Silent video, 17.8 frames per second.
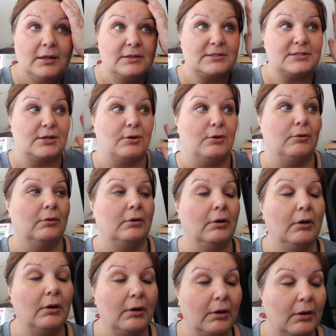So
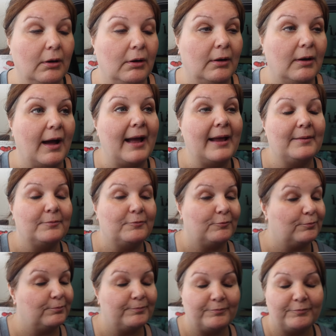oh,
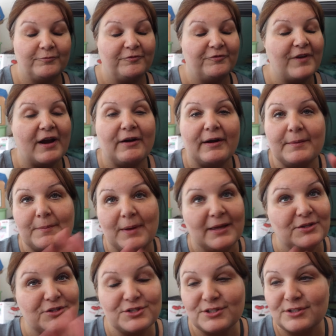I'm very
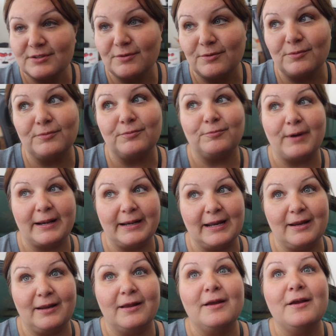much
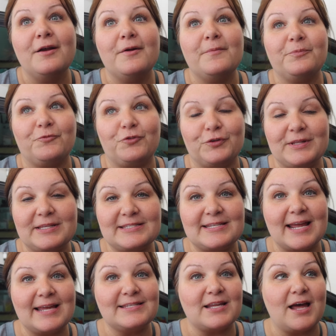ready for these
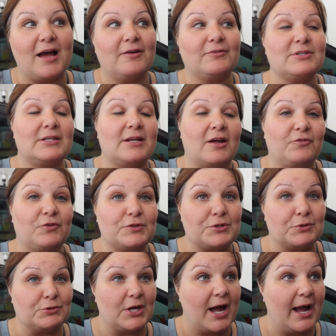days off to not feel
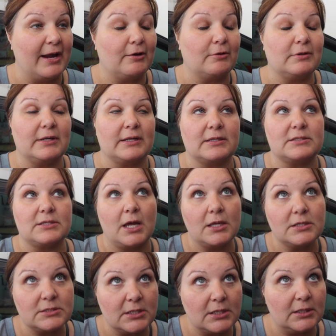so tired and
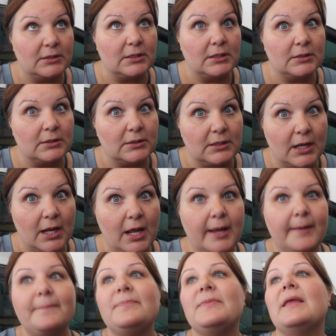exhausted at the end of the
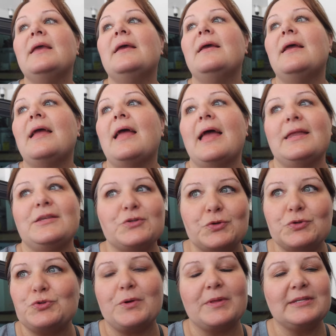day and to
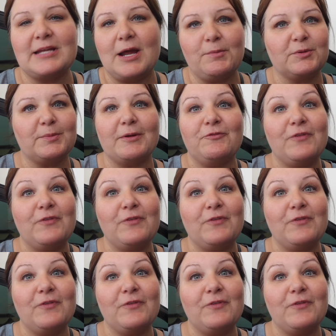enjoy the time with my